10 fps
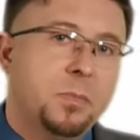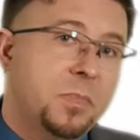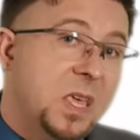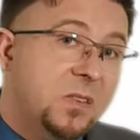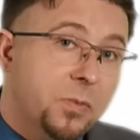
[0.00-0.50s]

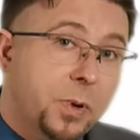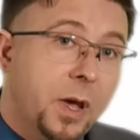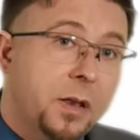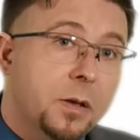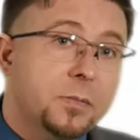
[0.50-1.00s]
These 3
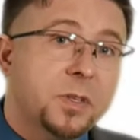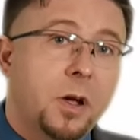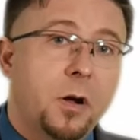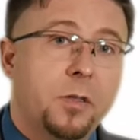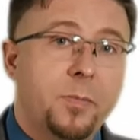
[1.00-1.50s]
items
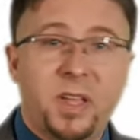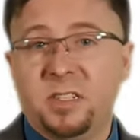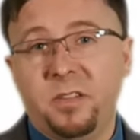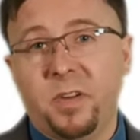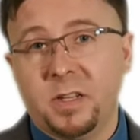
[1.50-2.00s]
are the
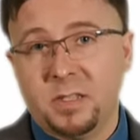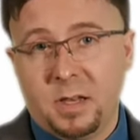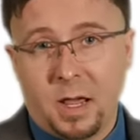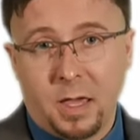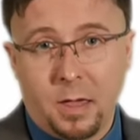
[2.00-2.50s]
best advice
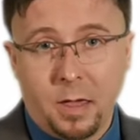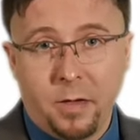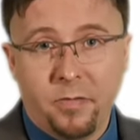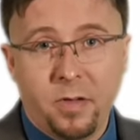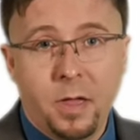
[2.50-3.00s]
that I can
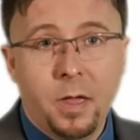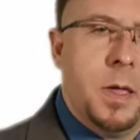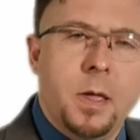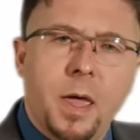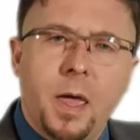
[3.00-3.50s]
give.
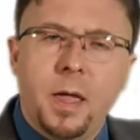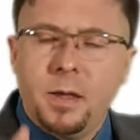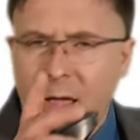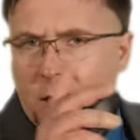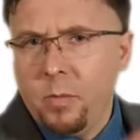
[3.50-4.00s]

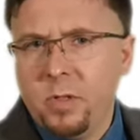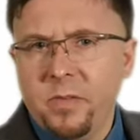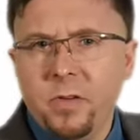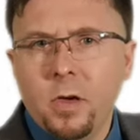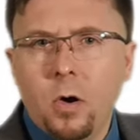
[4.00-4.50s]
And I will
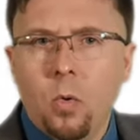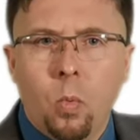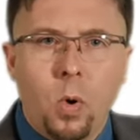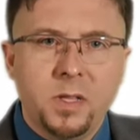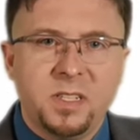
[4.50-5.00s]
even go
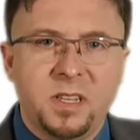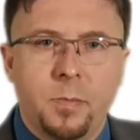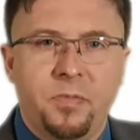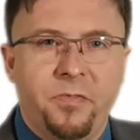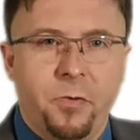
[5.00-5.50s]
one
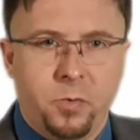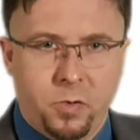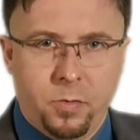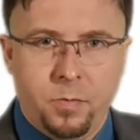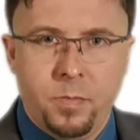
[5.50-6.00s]
step
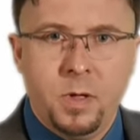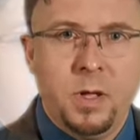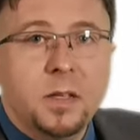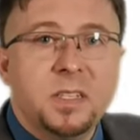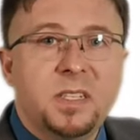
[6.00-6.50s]
further.
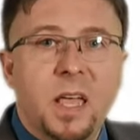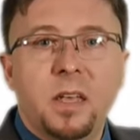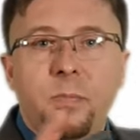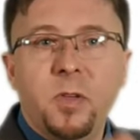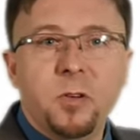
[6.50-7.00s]

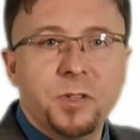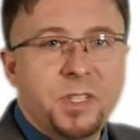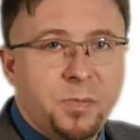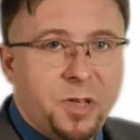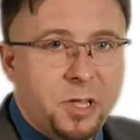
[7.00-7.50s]
Send me your
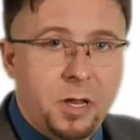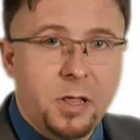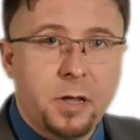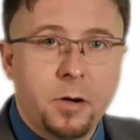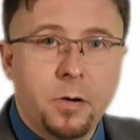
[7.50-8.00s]
stability
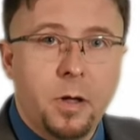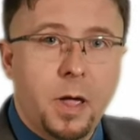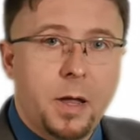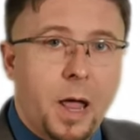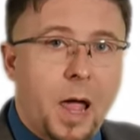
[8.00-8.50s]
letter
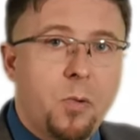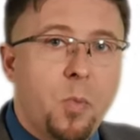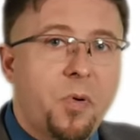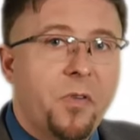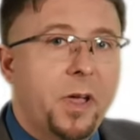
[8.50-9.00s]
and I will
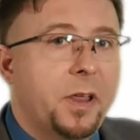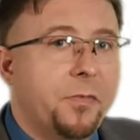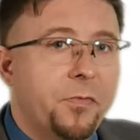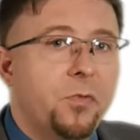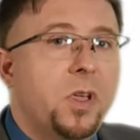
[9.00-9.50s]
provide a
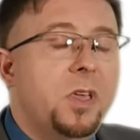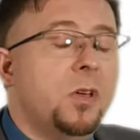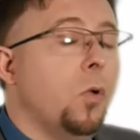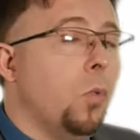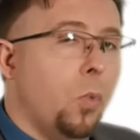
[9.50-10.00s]
free
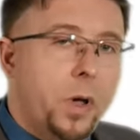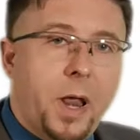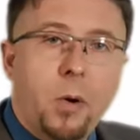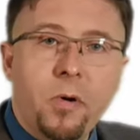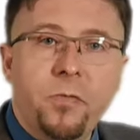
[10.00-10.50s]

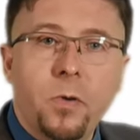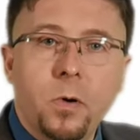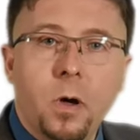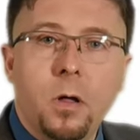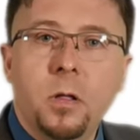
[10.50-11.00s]
1-hour phone
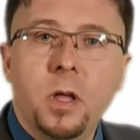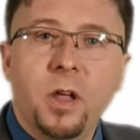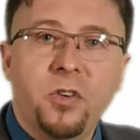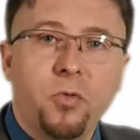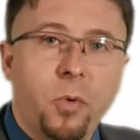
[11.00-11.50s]
call
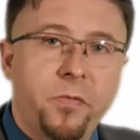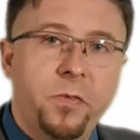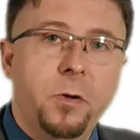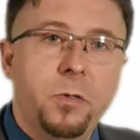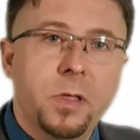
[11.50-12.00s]
to
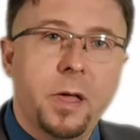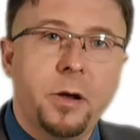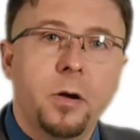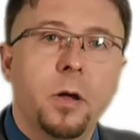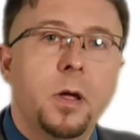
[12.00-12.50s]
review the
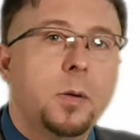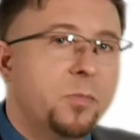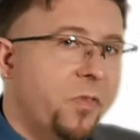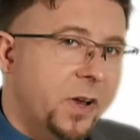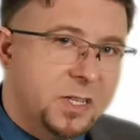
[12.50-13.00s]
letter,
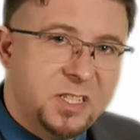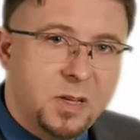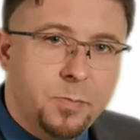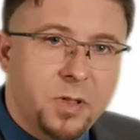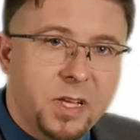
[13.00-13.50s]
provide a
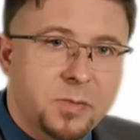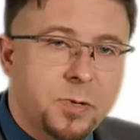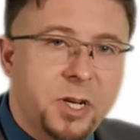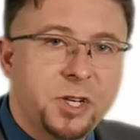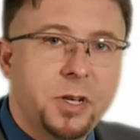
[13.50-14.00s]
simple
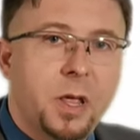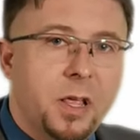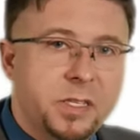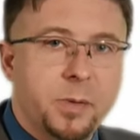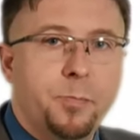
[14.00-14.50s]
explanation
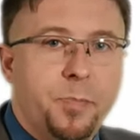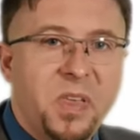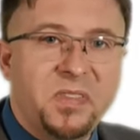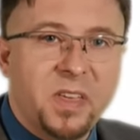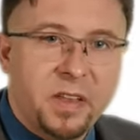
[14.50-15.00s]
and some
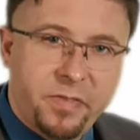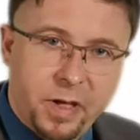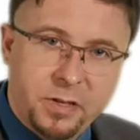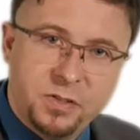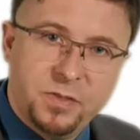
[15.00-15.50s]
basic
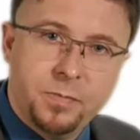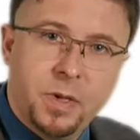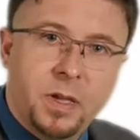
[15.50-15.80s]
advice.